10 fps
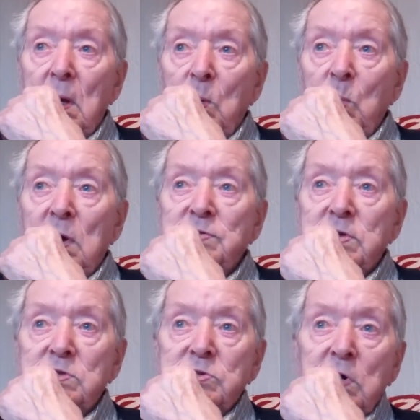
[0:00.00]
we had
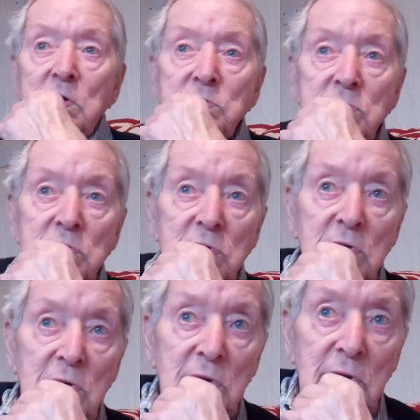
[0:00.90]
to turn
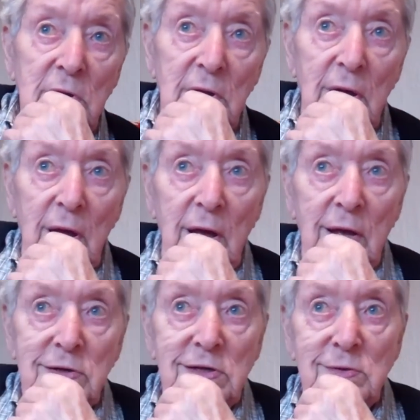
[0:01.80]

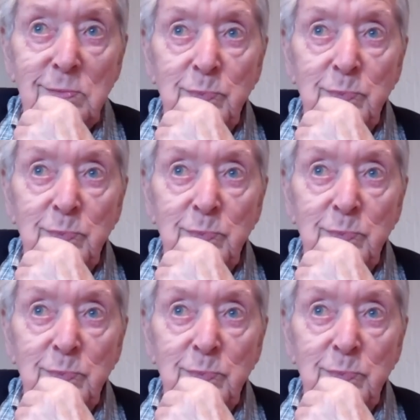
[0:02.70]
and